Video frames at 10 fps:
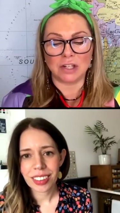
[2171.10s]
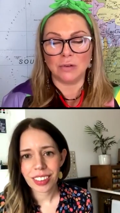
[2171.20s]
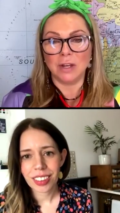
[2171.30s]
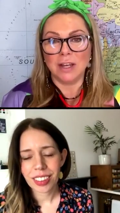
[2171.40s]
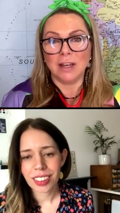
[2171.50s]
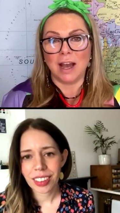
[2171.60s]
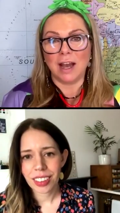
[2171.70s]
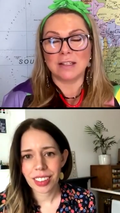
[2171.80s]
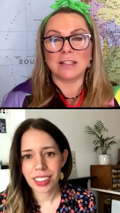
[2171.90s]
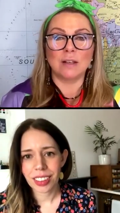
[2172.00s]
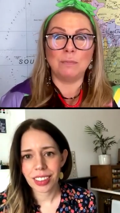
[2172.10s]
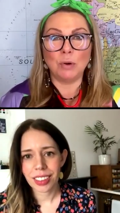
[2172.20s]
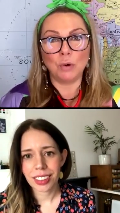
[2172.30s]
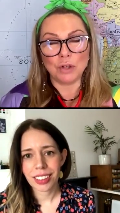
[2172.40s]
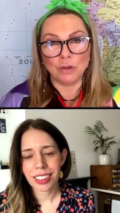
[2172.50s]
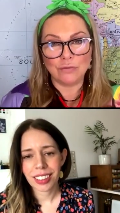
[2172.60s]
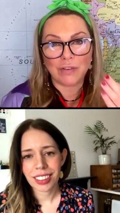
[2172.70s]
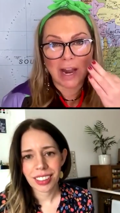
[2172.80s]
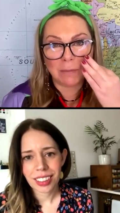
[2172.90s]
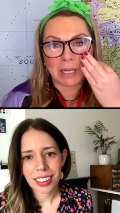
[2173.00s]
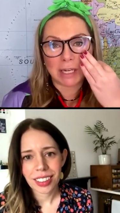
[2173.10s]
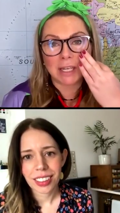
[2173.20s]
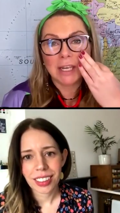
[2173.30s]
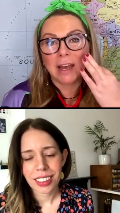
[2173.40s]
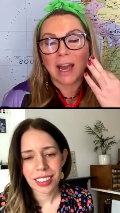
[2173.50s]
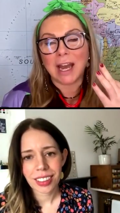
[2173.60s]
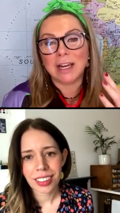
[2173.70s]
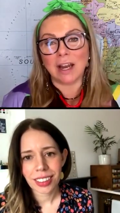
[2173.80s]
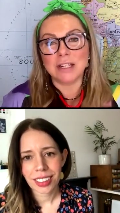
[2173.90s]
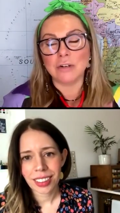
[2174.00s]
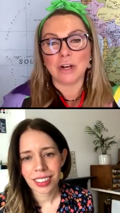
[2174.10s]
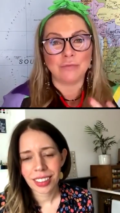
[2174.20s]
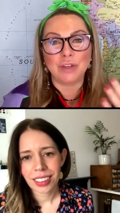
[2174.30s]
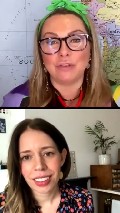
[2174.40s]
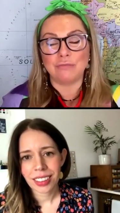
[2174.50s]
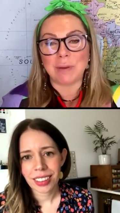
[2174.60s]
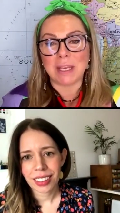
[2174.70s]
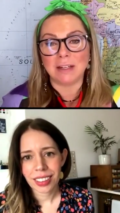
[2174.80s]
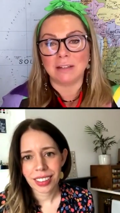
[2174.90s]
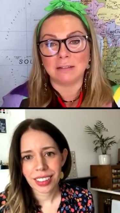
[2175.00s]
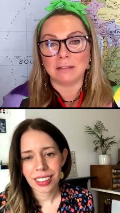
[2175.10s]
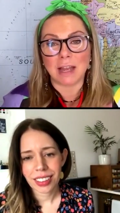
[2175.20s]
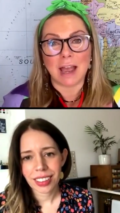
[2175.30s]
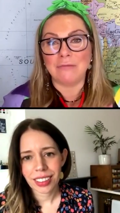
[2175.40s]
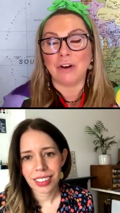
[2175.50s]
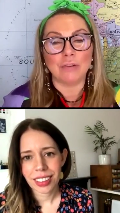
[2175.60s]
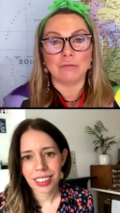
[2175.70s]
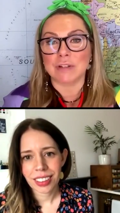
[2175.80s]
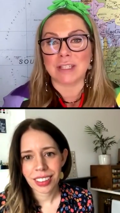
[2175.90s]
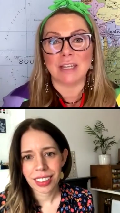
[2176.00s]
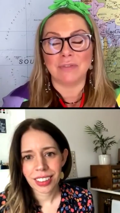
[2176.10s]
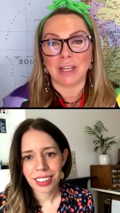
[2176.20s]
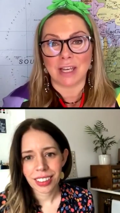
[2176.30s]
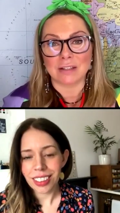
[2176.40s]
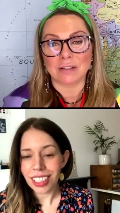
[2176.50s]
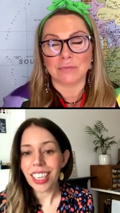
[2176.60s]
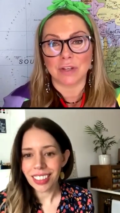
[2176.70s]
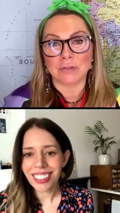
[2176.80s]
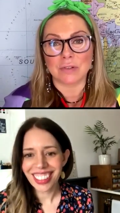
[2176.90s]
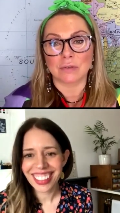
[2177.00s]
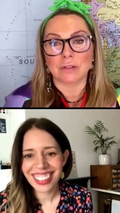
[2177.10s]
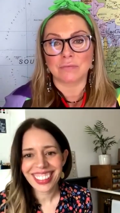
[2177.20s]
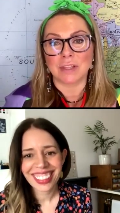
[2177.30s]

Speaker 1: to uh, support your family. Mm-hmm. And I don't know if you've been ever on the receiving ends of yeah. those sort of